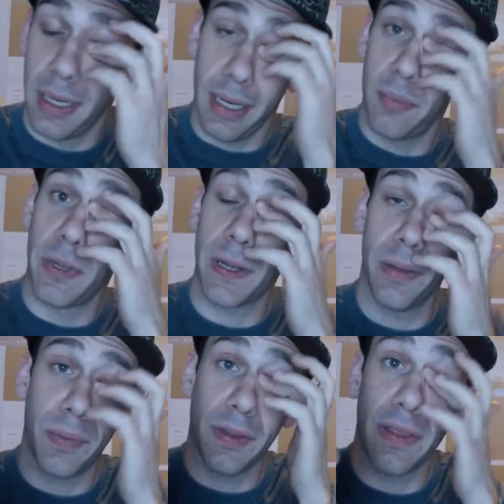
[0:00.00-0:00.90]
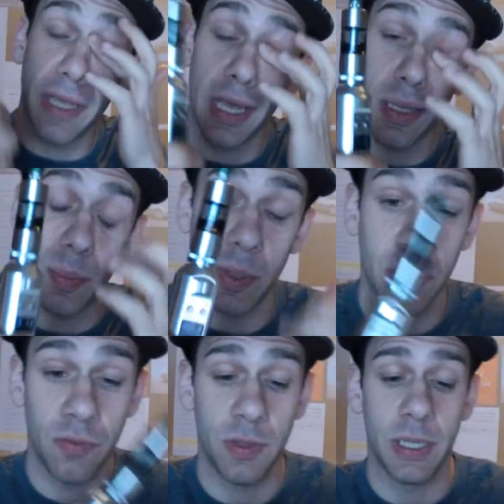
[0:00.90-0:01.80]
and pick up the
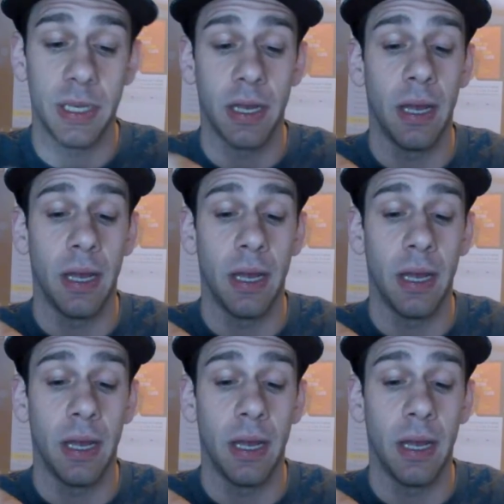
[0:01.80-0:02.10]
APV.